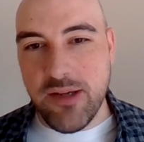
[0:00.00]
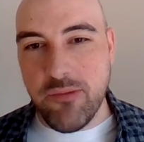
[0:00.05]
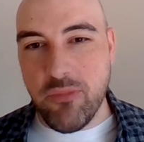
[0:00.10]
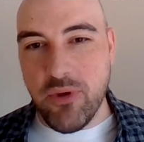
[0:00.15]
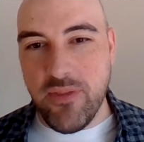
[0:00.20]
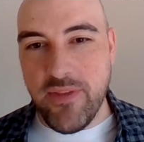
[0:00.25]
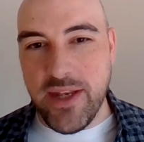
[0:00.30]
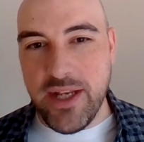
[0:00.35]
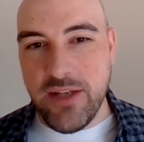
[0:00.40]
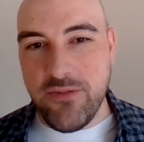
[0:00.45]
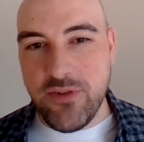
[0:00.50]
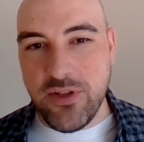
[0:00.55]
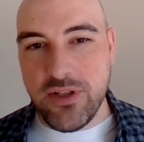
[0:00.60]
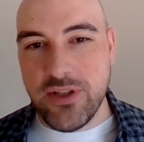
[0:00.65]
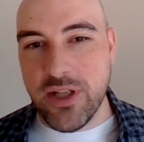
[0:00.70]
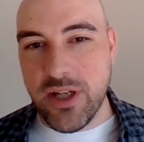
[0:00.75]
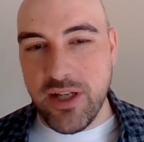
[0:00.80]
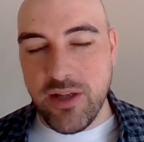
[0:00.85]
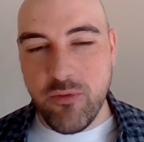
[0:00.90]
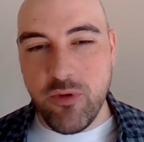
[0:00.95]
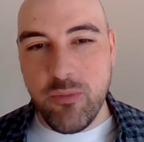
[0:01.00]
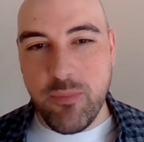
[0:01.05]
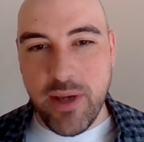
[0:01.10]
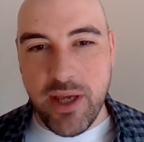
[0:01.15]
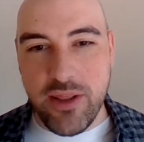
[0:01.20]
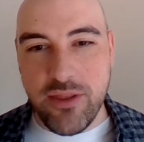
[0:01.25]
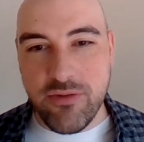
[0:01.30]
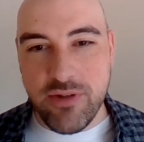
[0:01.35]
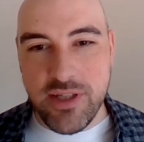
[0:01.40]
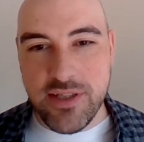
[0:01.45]
But then if you'd done it with
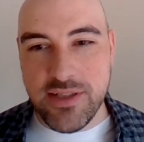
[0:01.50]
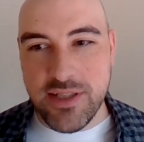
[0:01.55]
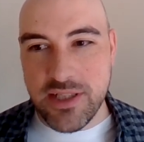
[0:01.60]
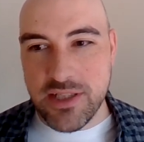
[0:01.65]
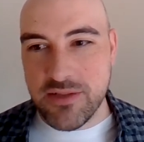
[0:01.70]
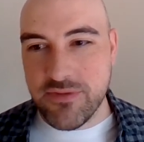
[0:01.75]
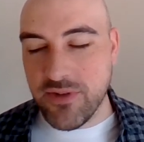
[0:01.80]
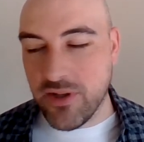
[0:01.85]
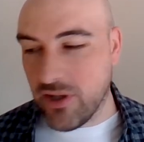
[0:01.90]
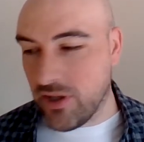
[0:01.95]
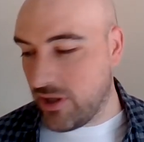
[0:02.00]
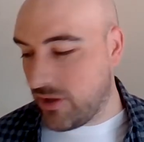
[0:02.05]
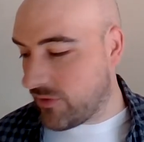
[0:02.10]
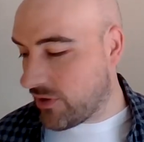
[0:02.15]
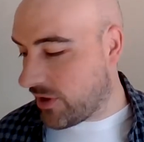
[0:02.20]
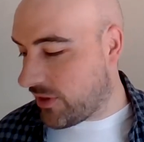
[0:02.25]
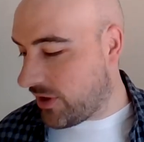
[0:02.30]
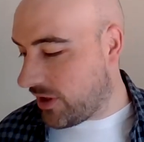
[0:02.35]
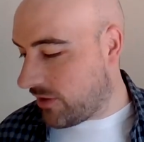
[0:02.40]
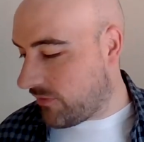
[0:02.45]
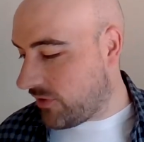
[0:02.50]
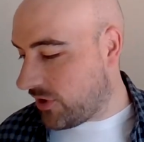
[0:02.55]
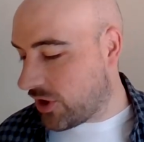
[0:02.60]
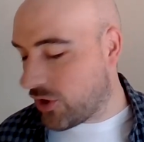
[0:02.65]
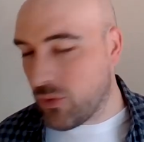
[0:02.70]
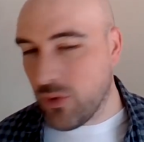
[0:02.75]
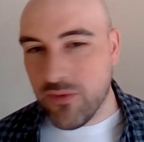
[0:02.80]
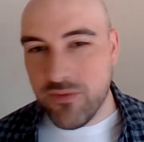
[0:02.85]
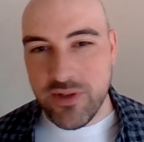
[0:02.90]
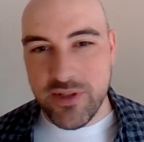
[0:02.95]
Bet365, I think for the
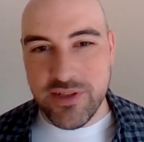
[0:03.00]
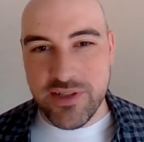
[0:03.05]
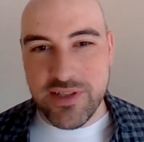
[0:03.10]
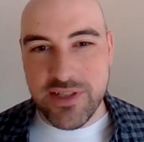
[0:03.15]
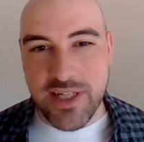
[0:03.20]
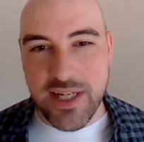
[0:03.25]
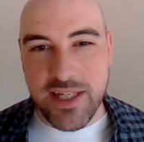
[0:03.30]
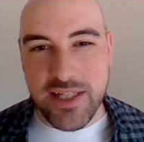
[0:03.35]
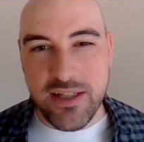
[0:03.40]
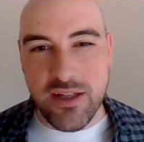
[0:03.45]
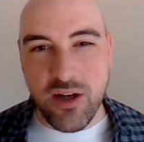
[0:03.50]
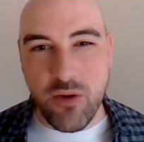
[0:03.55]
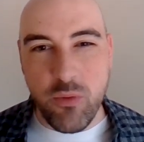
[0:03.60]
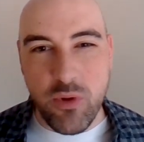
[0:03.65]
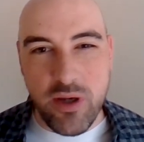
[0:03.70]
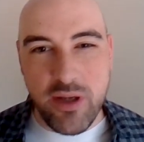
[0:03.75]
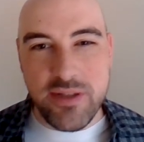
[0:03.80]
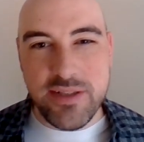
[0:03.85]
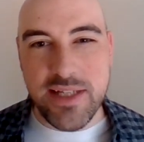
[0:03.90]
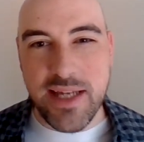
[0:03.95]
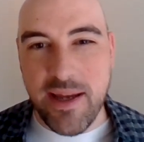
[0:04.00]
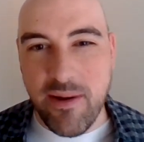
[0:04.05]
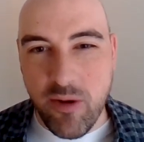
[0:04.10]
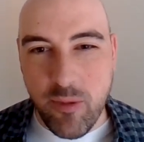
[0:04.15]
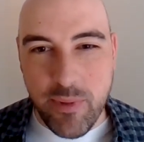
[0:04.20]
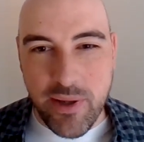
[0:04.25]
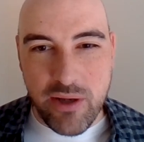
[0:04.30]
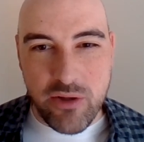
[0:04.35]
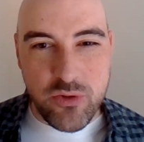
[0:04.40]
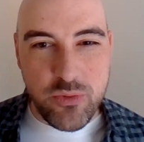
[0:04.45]
equivalent stake, I worked out
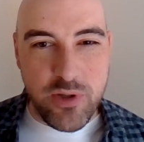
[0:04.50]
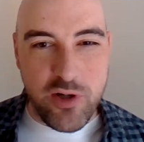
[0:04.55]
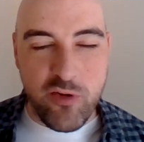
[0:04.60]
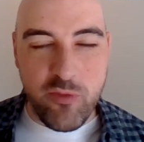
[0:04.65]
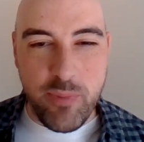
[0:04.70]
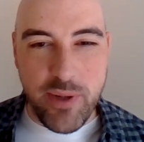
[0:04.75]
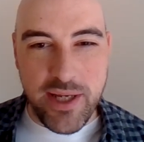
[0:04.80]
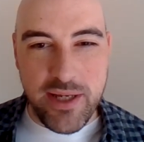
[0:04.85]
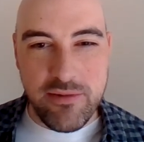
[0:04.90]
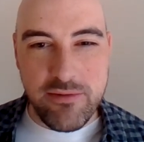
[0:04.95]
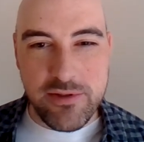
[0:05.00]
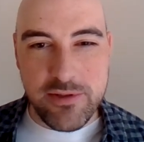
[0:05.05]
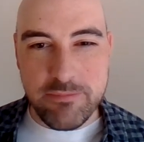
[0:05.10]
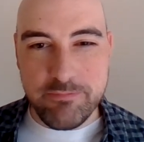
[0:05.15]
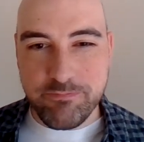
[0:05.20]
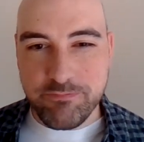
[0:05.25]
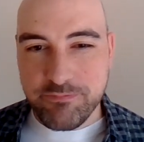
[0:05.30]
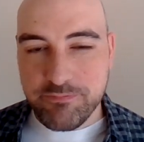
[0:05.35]
about £12.